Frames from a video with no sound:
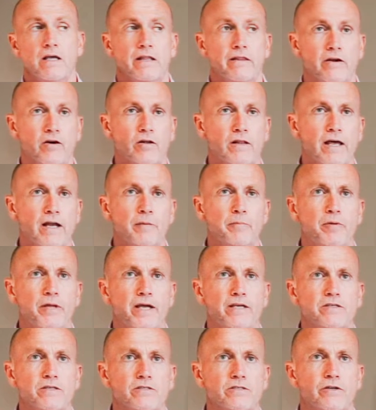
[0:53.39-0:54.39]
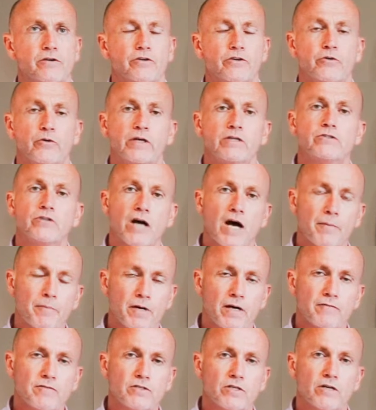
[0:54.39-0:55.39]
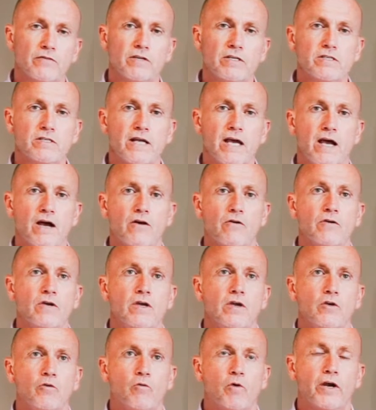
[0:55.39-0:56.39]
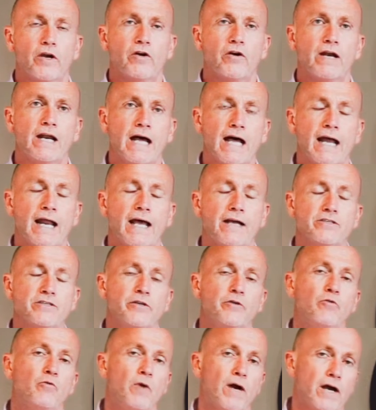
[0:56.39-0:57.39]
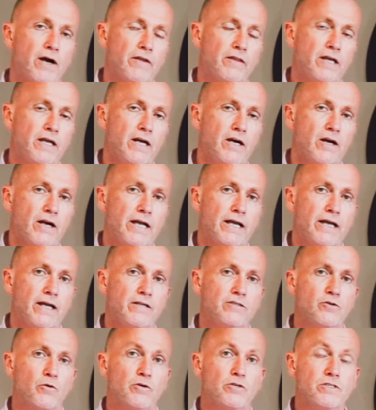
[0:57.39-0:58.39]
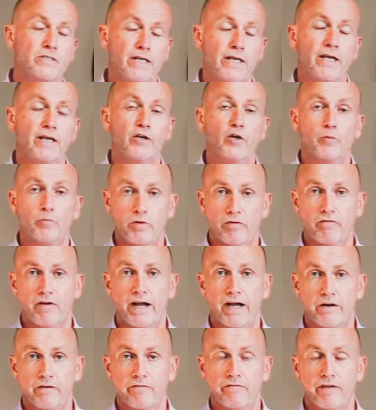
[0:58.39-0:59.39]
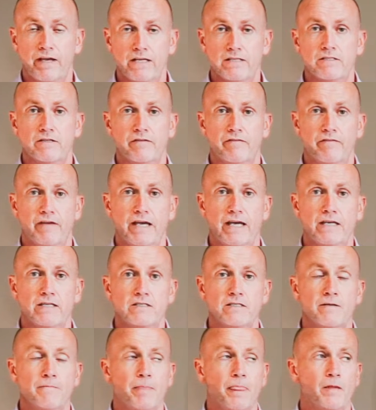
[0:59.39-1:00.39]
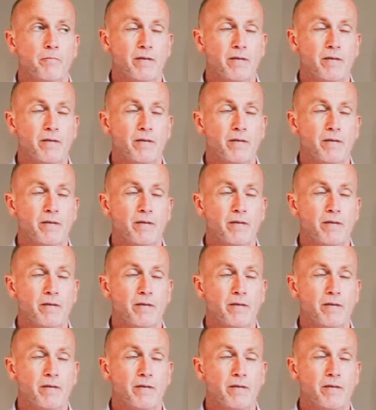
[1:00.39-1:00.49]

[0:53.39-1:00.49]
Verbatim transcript: There are a lot of places that are doing drop-off service now where you're not actually wearing the hearing aids or seeing your provider face-to-face, -face,